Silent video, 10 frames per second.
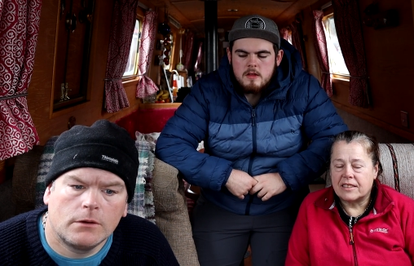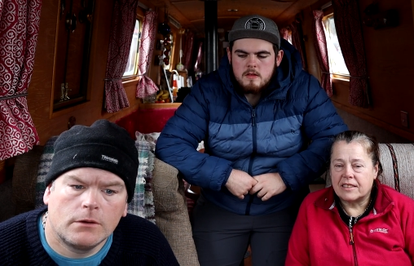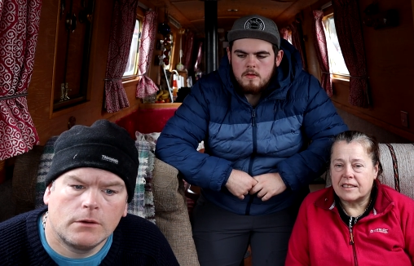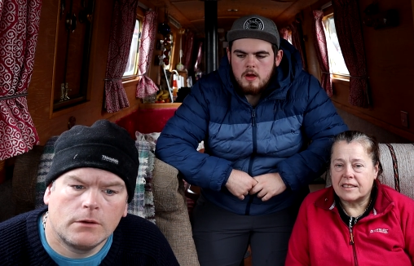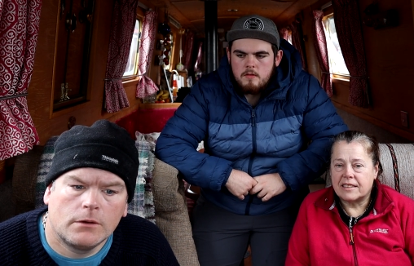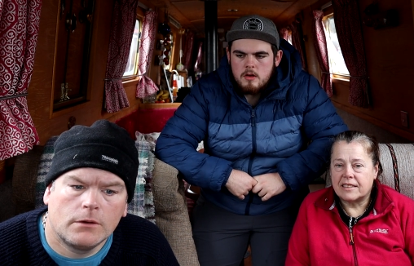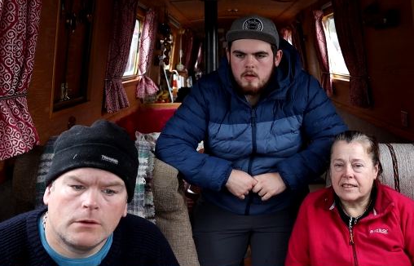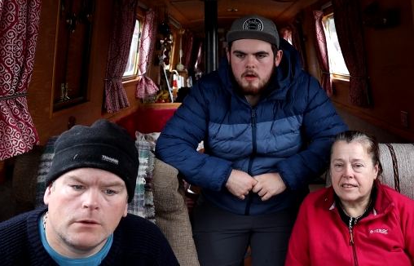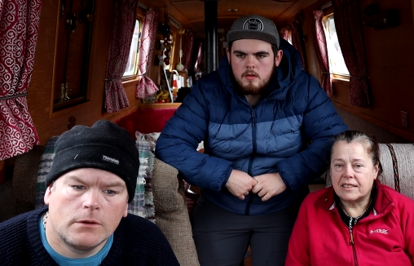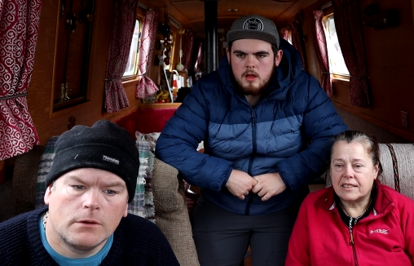Speaker 1: survive on
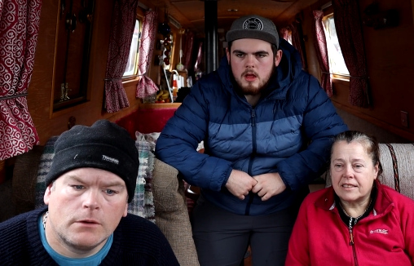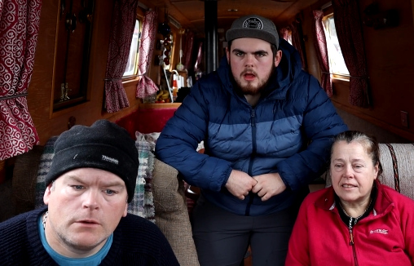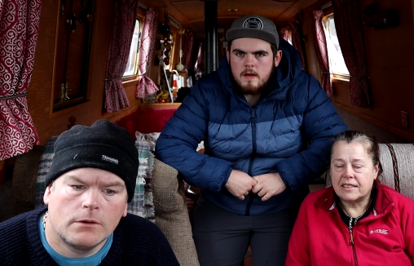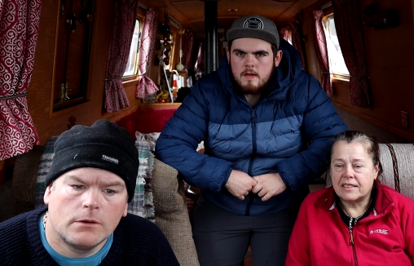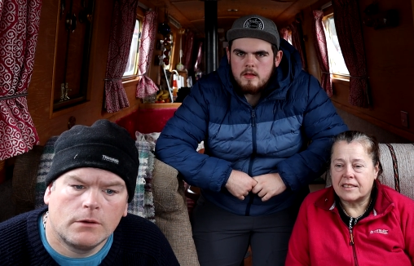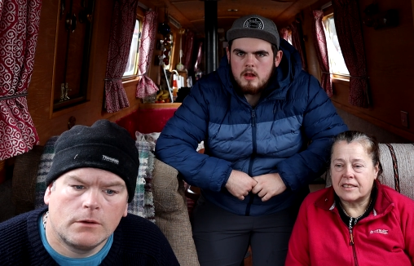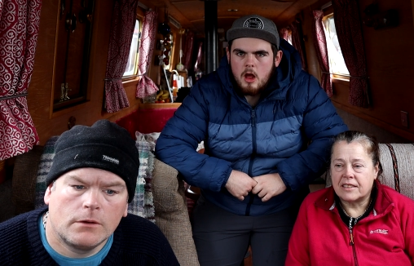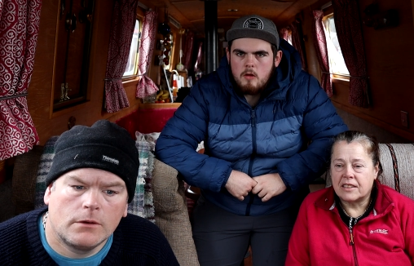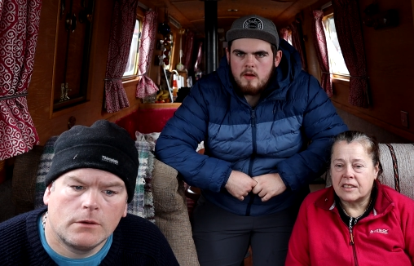our own. Because in low